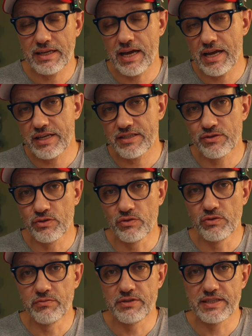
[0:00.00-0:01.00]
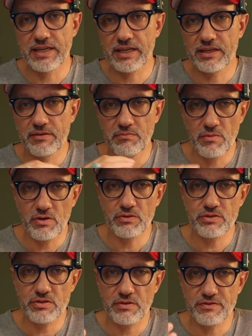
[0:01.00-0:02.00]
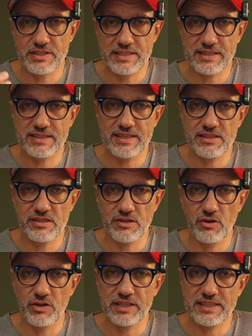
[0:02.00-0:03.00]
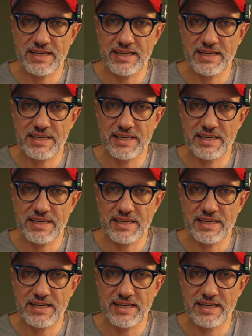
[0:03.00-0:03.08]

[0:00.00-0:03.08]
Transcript: I assume that most of the success stories